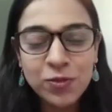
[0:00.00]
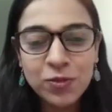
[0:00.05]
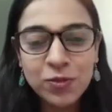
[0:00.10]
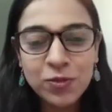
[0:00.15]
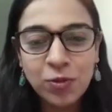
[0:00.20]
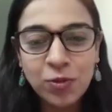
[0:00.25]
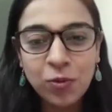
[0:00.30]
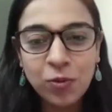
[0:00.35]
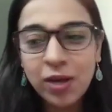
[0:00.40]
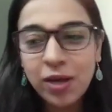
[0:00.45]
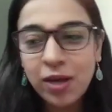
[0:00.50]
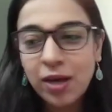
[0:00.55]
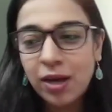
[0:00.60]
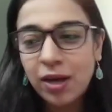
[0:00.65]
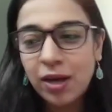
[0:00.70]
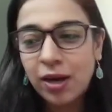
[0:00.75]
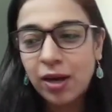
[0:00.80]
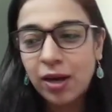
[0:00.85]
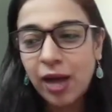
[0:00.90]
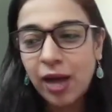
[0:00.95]
So
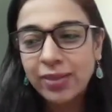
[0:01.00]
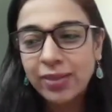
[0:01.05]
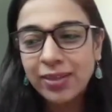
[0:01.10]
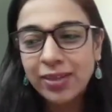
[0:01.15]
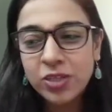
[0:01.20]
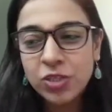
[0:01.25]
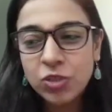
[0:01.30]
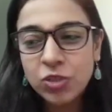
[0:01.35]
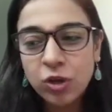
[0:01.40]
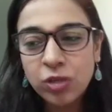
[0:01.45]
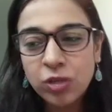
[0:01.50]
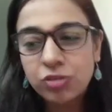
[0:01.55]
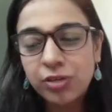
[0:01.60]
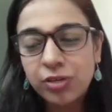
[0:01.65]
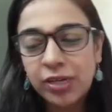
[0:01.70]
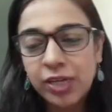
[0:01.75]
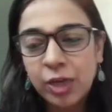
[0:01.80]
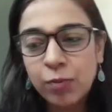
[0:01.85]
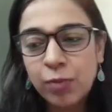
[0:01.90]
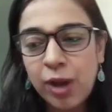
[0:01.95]
I think it's not
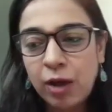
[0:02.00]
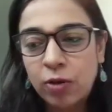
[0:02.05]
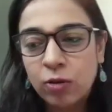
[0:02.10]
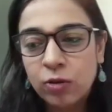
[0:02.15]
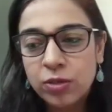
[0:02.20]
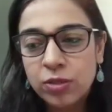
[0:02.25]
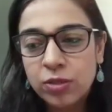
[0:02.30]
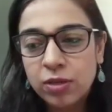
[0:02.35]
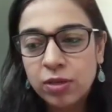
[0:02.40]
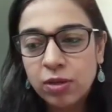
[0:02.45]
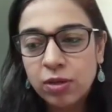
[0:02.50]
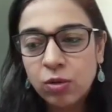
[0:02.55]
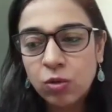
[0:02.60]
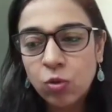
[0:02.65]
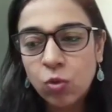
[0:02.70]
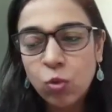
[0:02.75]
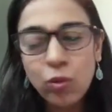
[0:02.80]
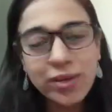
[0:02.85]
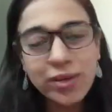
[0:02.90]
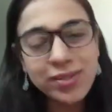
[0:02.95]
really about
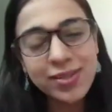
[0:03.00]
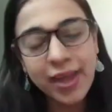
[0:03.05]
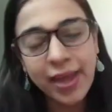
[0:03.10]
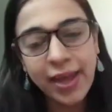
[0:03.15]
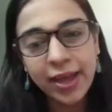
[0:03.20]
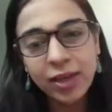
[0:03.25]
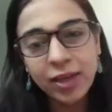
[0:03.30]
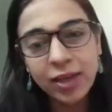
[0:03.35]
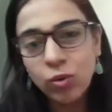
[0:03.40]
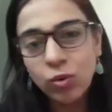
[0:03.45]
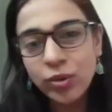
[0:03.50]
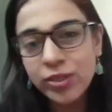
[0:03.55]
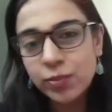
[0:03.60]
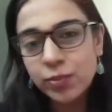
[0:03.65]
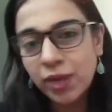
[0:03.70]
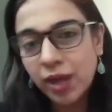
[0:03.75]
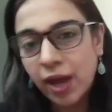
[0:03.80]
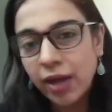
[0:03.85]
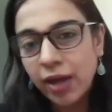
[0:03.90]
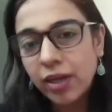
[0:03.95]
who is ahead, who is
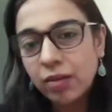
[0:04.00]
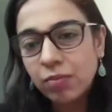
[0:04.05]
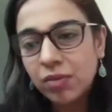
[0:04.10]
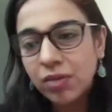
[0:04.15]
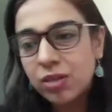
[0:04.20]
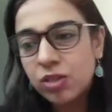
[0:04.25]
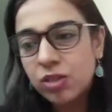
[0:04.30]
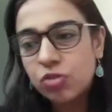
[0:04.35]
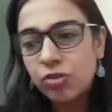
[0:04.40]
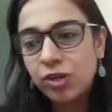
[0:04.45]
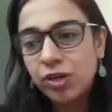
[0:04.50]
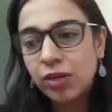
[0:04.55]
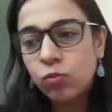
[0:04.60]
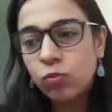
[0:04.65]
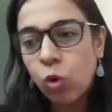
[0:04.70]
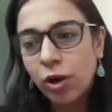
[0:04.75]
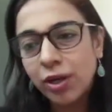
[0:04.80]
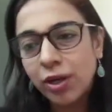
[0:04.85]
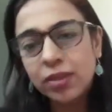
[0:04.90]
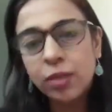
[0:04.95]
behind, but it's really
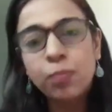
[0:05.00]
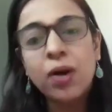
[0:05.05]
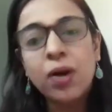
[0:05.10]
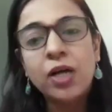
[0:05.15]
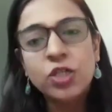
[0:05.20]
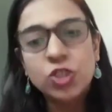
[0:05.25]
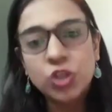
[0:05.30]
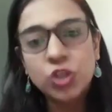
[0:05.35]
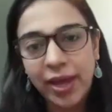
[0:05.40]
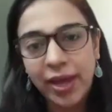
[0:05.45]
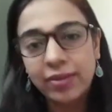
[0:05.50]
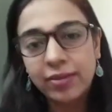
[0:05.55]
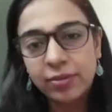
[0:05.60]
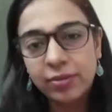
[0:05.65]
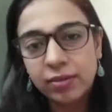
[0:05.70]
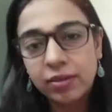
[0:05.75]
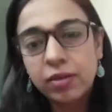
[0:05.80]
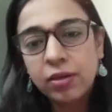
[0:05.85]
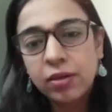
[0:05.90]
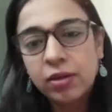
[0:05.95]
walking the path
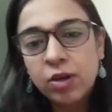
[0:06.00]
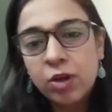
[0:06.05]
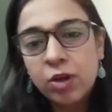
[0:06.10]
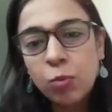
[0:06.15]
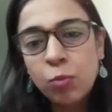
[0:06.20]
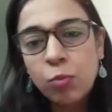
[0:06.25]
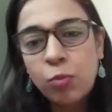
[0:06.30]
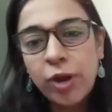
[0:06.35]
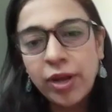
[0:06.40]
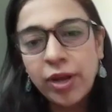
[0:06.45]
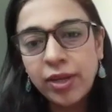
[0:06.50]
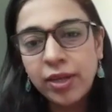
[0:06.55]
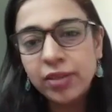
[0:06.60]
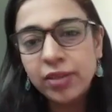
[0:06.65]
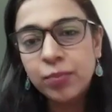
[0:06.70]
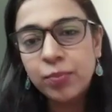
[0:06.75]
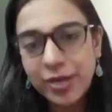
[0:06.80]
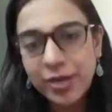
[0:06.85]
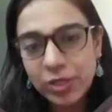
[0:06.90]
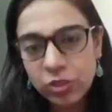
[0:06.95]
together,
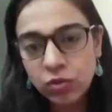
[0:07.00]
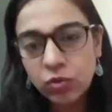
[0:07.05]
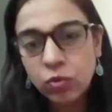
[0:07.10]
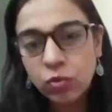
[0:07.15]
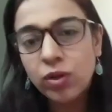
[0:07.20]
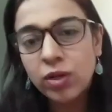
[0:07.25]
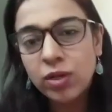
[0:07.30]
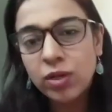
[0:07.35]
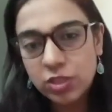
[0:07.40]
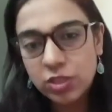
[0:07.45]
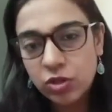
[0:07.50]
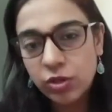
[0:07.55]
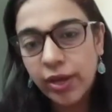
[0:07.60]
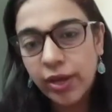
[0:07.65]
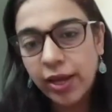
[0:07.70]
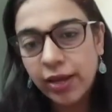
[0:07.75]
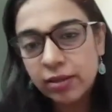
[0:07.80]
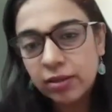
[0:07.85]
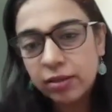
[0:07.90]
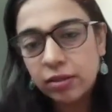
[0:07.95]
bringing the best of the worlds
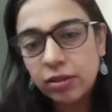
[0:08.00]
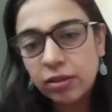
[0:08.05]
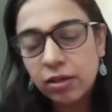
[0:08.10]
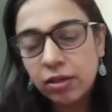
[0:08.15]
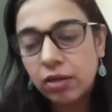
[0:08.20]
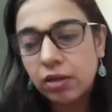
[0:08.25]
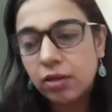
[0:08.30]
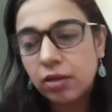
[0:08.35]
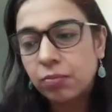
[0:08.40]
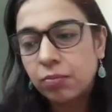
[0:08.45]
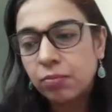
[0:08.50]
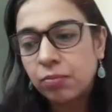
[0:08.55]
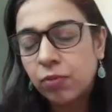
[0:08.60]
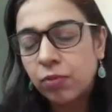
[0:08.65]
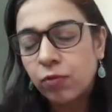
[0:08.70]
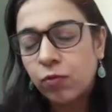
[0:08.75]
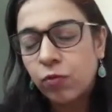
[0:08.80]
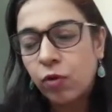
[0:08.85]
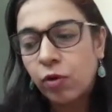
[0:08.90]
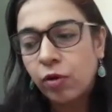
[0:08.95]
together,
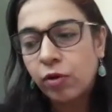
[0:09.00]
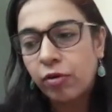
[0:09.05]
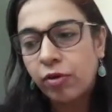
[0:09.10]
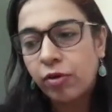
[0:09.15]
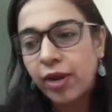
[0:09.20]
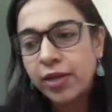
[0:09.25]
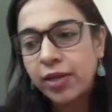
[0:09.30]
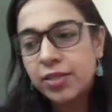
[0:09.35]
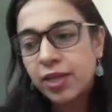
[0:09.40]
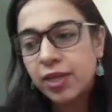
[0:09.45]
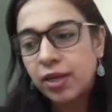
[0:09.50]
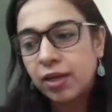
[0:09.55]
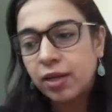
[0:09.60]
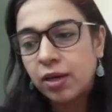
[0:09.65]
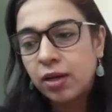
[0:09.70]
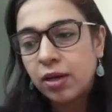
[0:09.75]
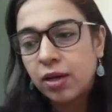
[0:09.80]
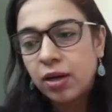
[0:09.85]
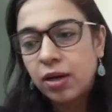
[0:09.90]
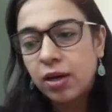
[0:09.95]
for
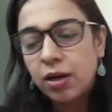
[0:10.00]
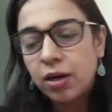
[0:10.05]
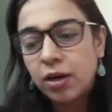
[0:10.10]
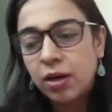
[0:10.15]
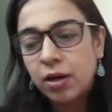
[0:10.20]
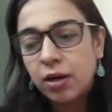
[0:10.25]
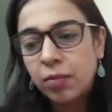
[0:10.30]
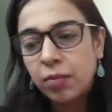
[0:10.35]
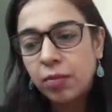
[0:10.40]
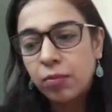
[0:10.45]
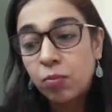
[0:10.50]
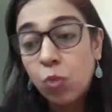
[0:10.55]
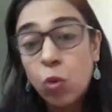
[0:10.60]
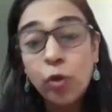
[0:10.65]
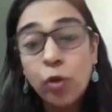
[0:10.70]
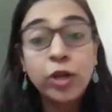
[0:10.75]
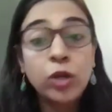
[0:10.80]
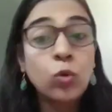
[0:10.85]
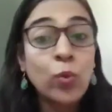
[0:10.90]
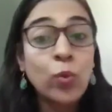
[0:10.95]
creating
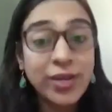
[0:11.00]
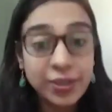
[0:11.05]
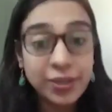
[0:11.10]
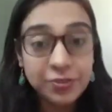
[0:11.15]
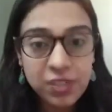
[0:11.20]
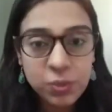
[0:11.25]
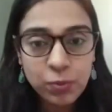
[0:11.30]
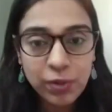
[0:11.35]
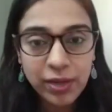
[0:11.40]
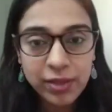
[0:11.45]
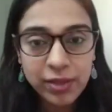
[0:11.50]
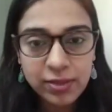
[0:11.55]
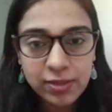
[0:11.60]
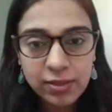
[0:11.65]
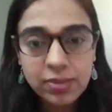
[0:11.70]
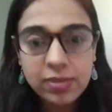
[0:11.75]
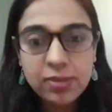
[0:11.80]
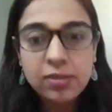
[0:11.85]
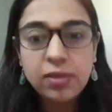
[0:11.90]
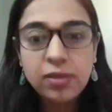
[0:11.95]
more innovative
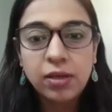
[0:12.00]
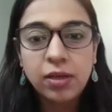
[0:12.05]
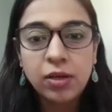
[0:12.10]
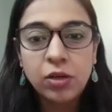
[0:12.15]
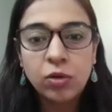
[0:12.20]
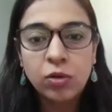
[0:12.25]
spaces,